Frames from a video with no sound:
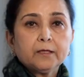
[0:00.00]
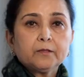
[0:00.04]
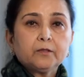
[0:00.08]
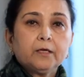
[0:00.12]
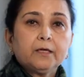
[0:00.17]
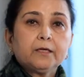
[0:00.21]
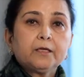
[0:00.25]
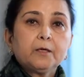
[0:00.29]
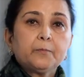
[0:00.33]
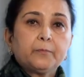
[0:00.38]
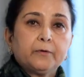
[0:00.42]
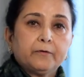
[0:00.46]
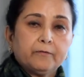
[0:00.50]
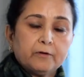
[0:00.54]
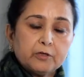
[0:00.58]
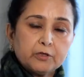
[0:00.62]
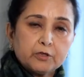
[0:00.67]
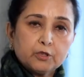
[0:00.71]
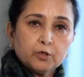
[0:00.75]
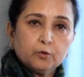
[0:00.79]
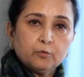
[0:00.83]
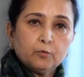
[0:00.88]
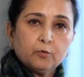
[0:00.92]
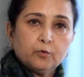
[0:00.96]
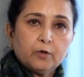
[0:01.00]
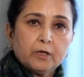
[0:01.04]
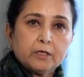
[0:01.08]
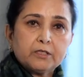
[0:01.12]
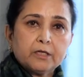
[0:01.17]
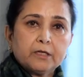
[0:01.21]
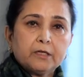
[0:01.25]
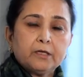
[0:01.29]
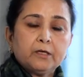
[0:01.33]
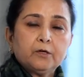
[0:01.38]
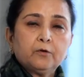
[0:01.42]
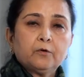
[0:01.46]
first of all, there should
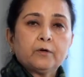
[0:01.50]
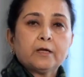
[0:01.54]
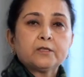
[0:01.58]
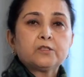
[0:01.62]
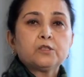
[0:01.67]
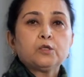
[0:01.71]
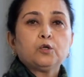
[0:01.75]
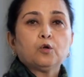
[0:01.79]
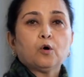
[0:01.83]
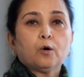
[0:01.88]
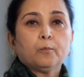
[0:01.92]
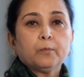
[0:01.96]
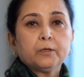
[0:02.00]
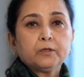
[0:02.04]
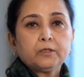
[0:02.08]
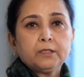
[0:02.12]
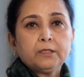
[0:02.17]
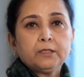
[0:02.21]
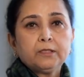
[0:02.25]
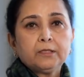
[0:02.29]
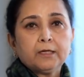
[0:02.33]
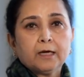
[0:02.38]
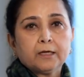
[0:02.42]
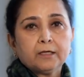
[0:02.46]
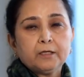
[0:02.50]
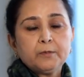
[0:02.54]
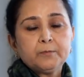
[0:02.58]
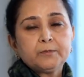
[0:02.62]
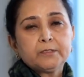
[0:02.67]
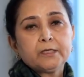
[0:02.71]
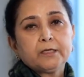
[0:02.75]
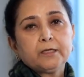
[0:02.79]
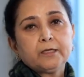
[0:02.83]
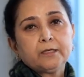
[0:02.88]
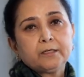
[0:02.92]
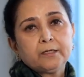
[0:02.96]
be prevention and such a
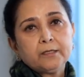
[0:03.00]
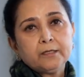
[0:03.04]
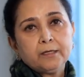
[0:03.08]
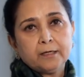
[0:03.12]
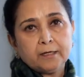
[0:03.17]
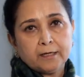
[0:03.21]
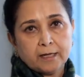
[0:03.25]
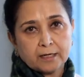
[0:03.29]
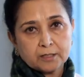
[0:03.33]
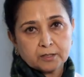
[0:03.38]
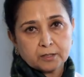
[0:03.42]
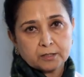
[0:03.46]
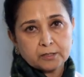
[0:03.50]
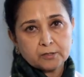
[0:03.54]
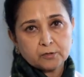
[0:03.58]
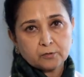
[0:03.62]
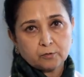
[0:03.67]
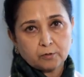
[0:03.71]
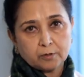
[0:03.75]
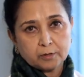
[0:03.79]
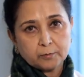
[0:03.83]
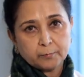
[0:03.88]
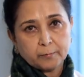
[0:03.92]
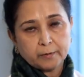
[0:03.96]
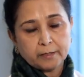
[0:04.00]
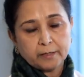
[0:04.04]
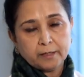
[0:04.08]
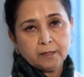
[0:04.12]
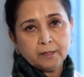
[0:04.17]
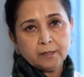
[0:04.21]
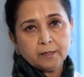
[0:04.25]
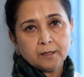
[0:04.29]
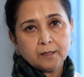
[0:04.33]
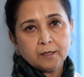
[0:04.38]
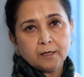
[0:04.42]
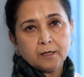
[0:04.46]
situation should not arise where
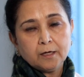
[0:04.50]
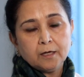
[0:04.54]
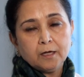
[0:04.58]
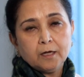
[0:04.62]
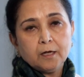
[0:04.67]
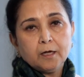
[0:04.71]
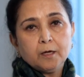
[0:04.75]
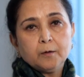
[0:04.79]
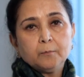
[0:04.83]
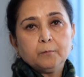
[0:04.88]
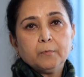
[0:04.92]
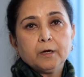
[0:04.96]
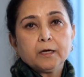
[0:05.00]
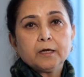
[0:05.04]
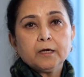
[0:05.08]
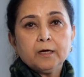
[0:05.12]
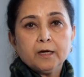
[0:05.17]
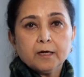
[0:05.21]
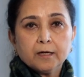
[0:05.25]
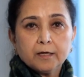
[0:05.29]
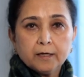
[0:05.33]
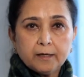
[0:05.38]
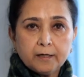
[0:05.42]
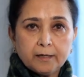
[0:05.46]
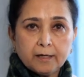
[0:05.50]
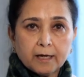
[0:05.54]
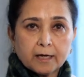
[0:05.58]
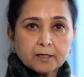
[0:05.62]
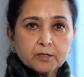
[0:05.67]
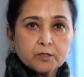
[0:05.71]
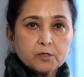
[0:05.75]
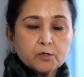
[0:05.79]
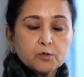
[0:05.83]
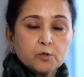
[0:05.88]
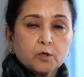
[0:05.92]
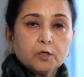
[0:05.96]
treatment is needed. But even if there
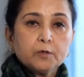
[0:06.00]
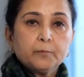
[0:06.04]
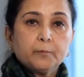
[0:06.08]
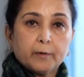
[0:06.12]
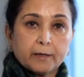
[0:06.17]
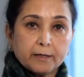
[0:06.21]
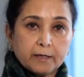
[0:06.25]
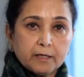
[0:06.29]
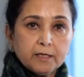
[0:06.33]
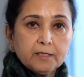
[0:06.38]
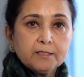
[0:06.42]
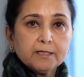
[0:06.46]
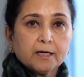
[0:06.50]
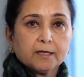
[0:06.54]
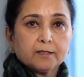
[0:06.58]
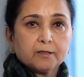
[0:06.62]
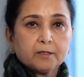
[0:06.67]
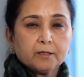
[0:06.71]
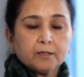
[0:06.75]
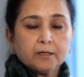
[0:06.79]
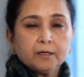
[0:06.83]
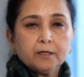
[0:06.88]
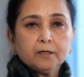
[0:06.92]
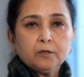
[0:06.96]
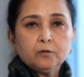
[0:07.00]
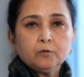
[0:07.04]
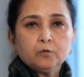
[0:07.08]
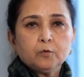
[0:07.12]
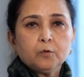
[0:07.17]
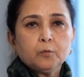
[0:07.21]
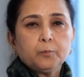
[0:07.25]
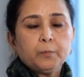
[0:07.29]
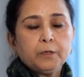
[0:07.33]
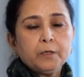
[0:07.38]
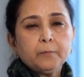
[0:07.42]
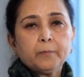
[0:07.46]
is a need for treatment,
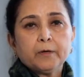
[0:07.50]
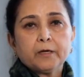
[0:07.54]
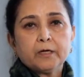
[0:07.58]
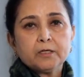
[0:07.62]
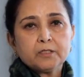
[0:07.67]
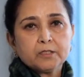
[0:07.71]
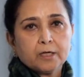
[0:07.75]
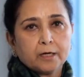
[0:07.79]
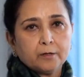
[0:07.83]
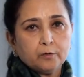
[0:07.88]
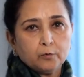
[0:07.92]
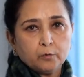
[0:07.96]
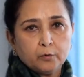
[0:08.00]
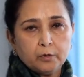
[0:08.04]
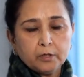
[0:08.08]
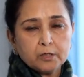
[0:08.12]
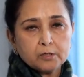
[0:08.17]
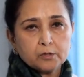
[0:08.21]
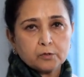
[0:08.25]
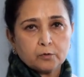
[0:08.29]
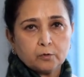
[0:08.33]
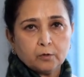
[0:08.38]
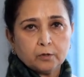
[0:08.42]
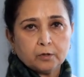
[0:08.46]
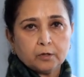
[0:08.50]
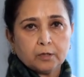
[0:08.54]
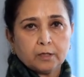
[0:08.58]
there is no need to worry.